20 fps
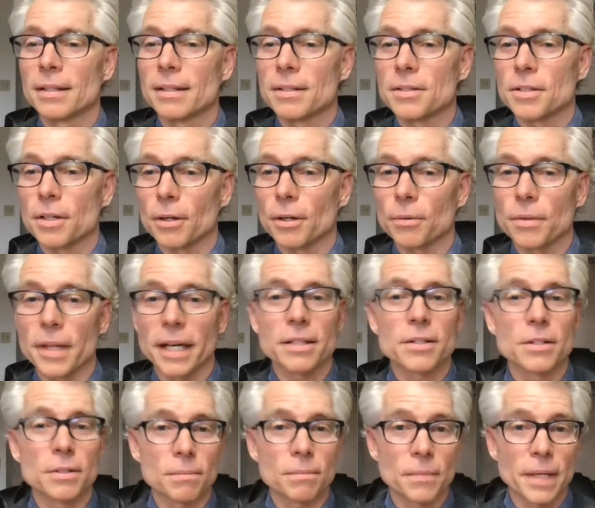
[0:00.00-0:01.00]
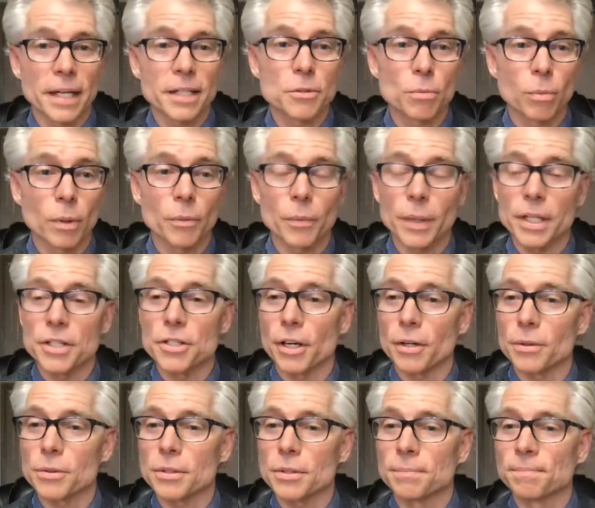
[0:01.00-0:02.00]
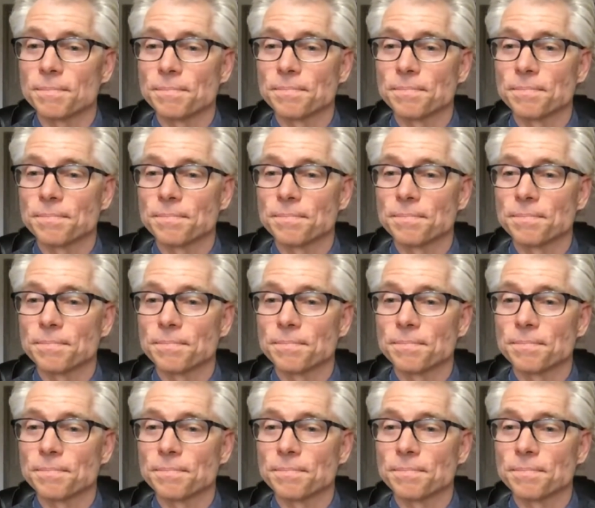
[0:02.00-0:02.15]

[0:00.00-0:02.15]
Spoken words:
So that's what we chose.